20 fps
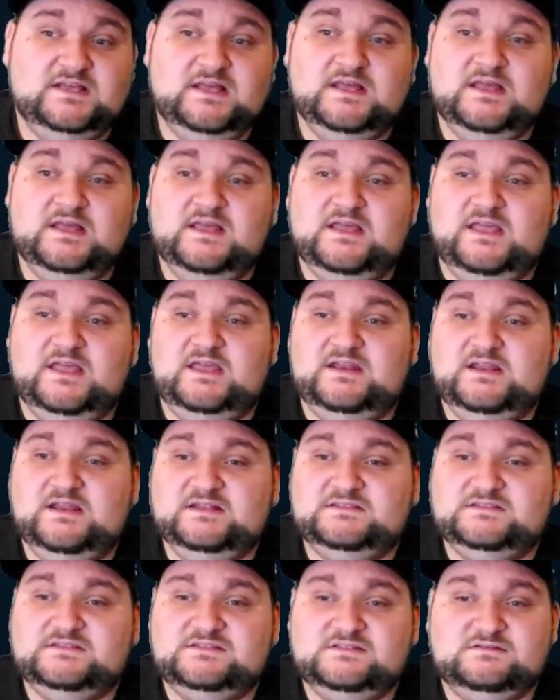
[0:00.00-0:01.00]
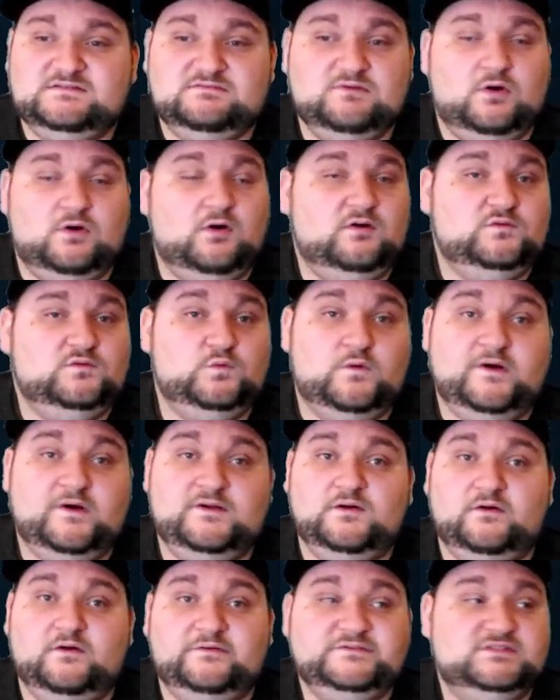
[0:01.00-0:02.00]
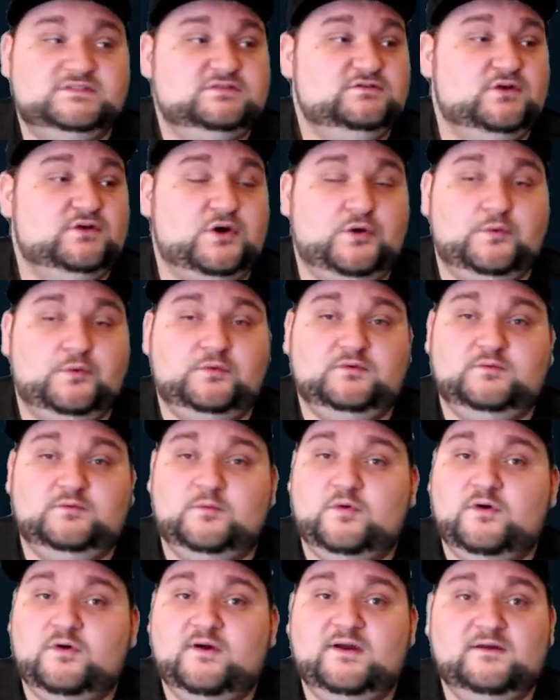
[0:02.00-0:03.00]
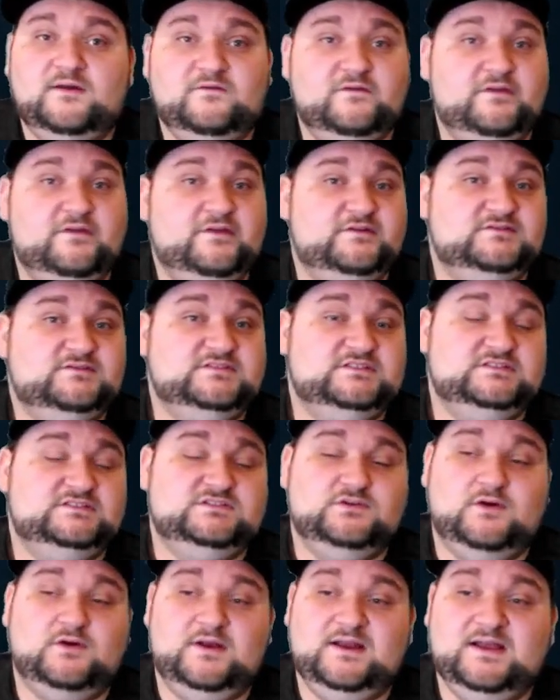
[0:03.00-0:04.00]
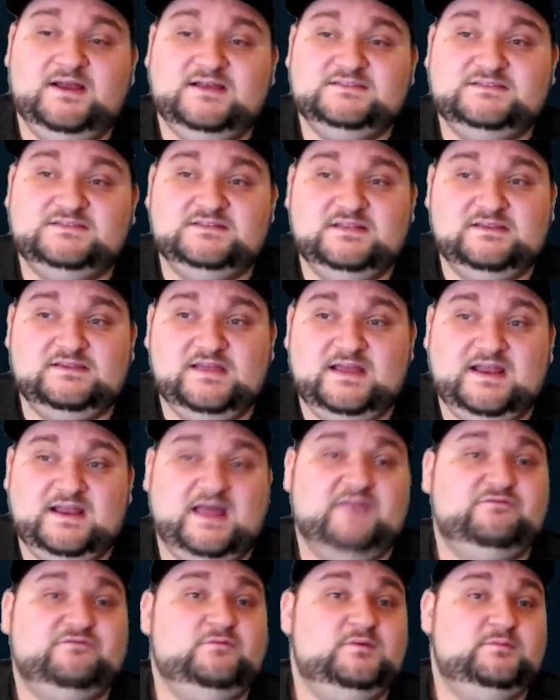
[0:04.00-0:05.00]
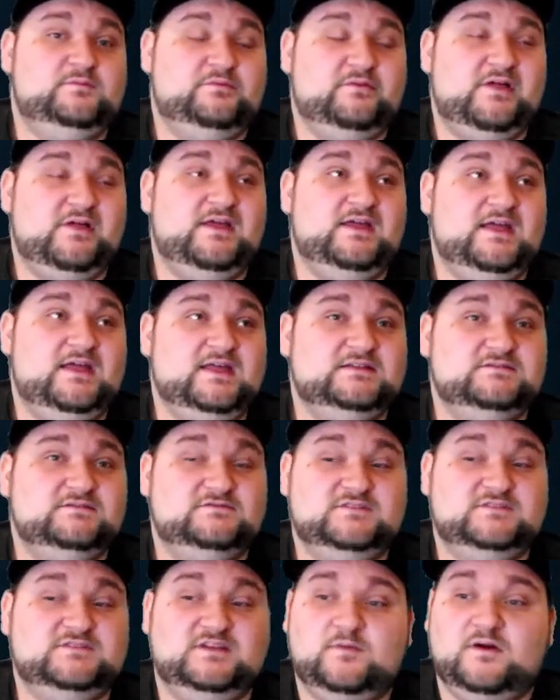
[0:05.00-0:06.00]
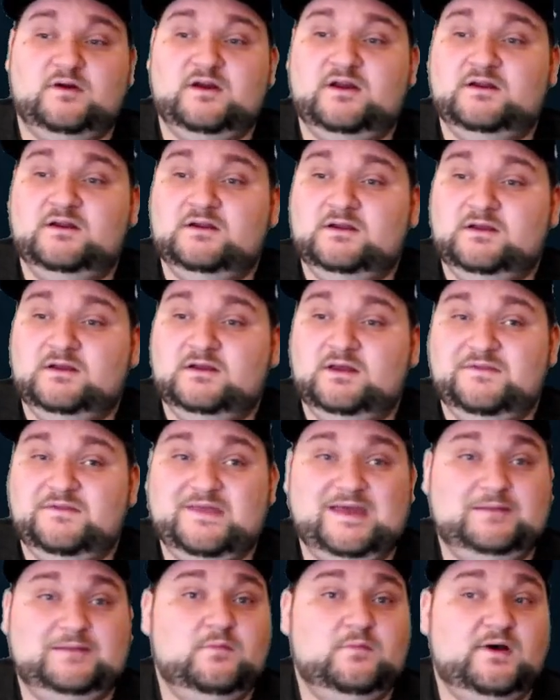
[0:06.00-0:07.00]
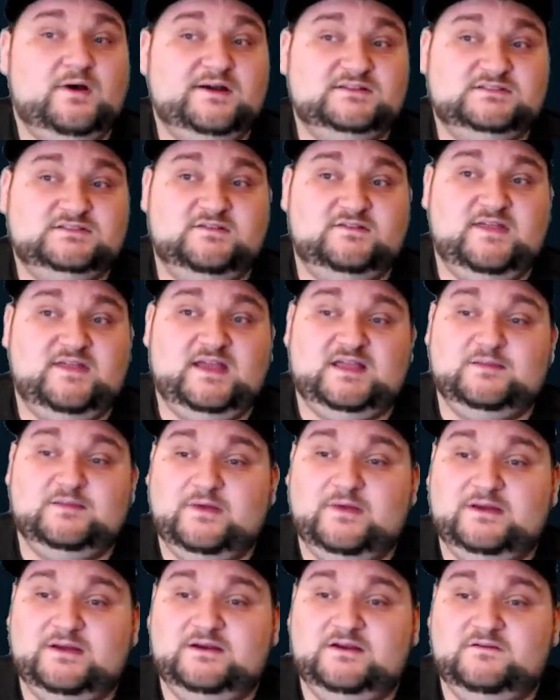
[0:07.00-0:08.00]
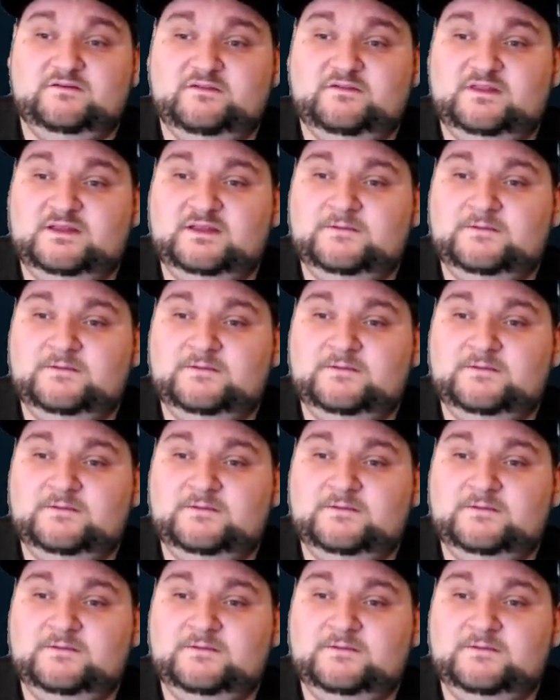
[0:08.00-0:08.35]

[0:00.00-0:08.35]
and it's hold 1, hold 2, hold more. For those just joining us and that haven't been playing Age of Sigmar that much or that competitively,